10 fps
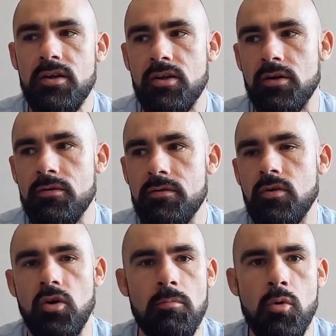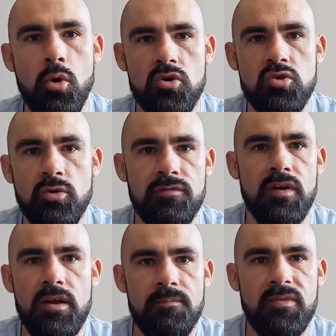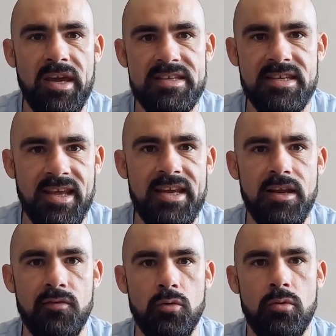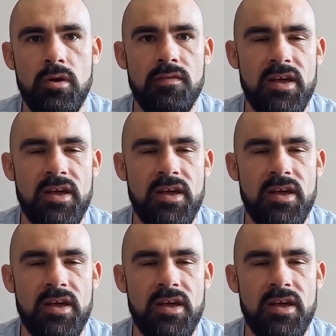you know, on a more sort of day-to-day level,